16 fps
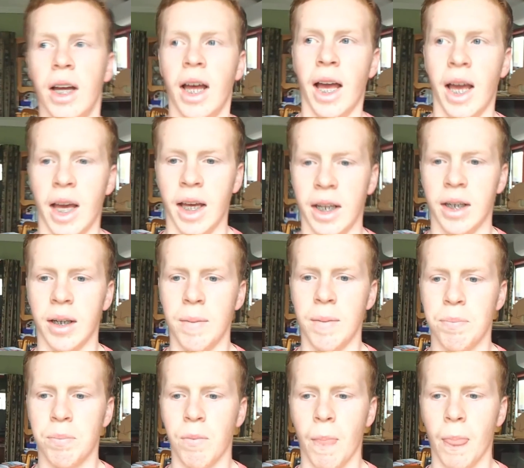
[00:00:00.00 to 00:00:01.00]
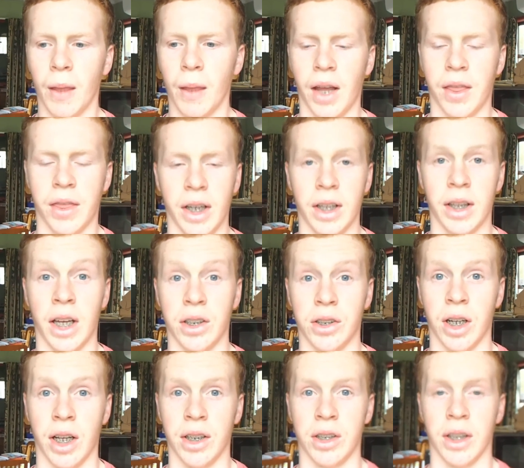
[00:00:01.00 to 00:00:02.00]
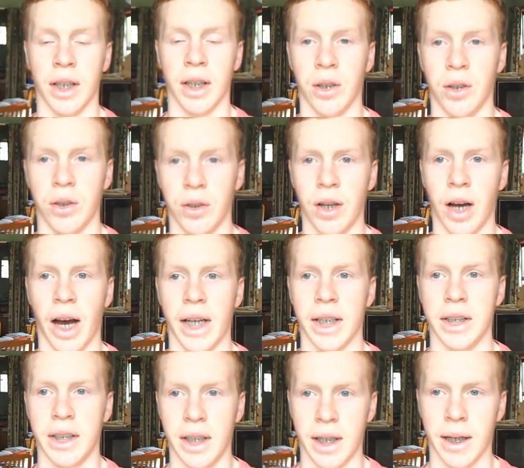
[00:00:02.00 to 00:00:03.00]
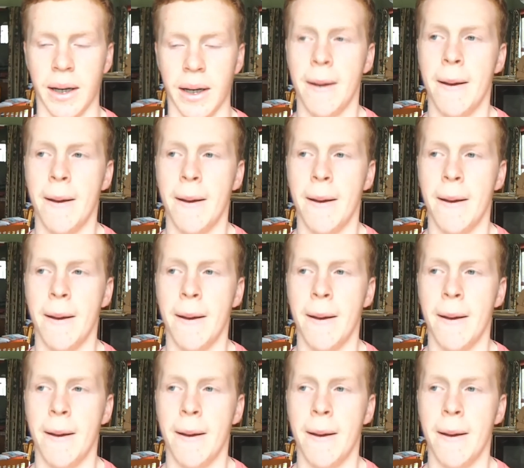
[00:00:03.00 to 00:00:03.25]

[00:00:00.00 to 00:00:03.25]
and I think that's actually a good idea.